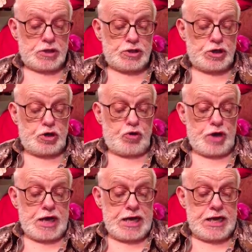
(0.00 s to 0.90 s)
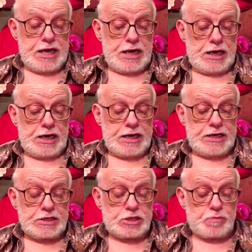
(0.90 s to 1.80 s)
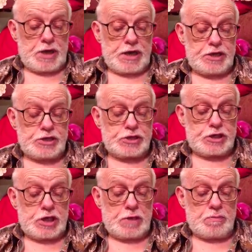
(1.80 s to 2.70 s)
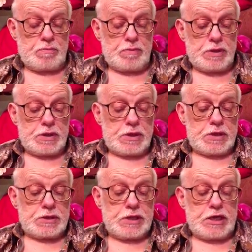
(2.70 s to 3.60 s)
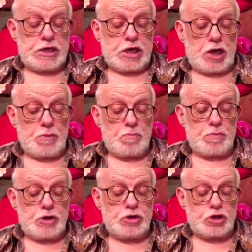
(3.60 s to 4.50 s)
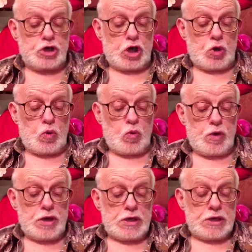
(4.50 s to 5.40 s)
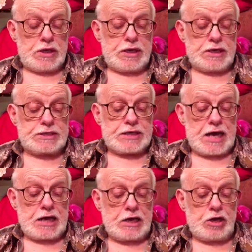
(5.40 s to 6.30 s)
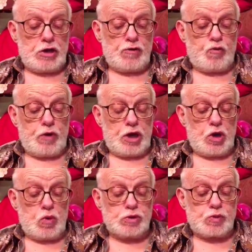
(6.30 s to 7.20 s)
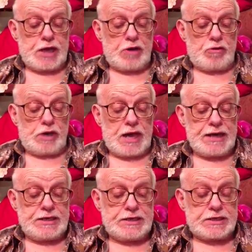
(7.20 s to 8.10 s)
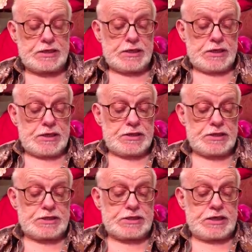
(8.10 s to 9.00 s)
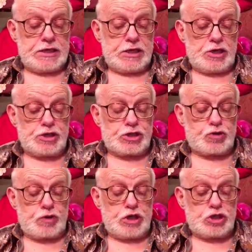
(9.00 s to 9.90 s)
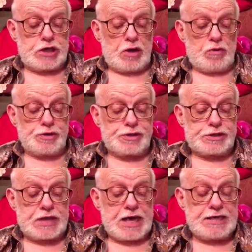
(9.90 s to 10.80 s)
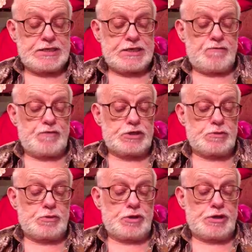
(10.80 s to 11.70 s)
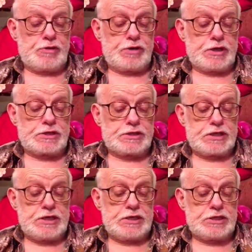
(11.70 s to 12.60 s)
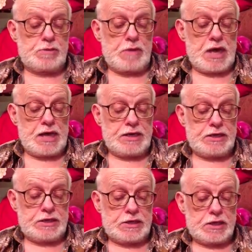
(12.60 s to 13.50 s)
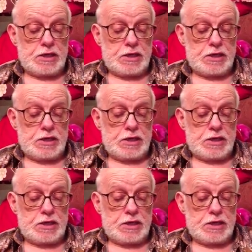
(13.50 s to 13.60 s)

The grey, lean spiders come, they come and go, in a tangle of willows without light. The singular screech owl's tight invisible lyric seeds the mind